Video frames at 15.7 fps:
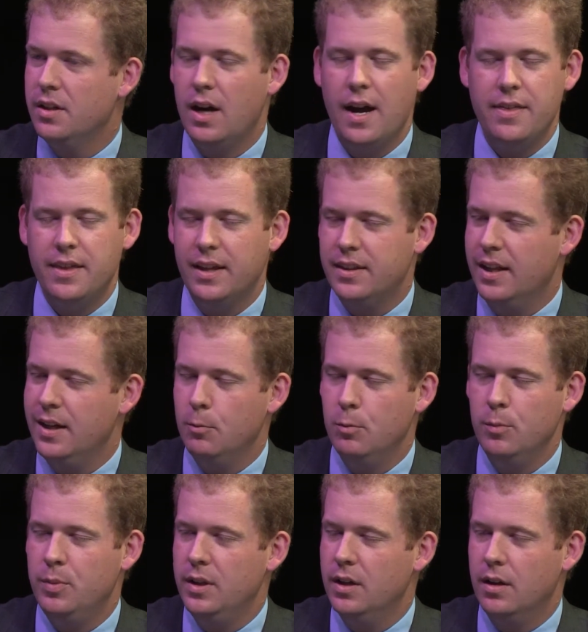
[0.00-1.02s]
I think that it
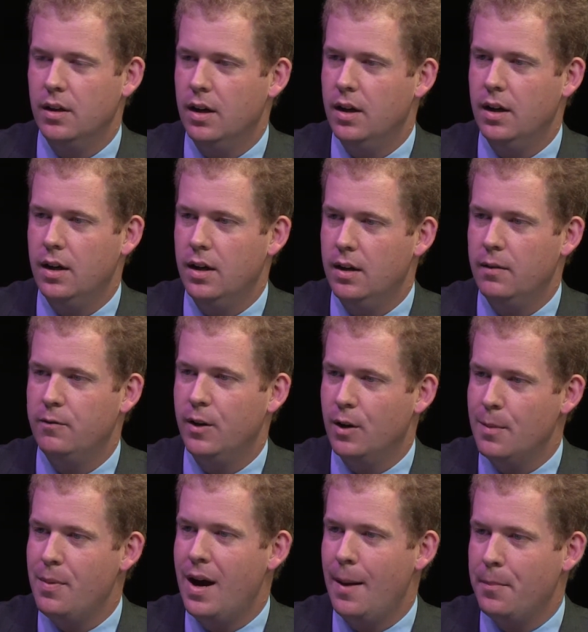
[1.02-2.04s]
would be a
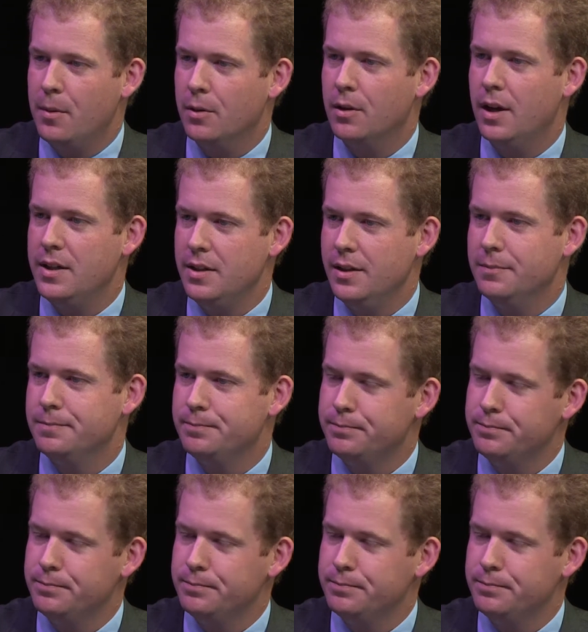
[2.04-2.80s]
very popular idea.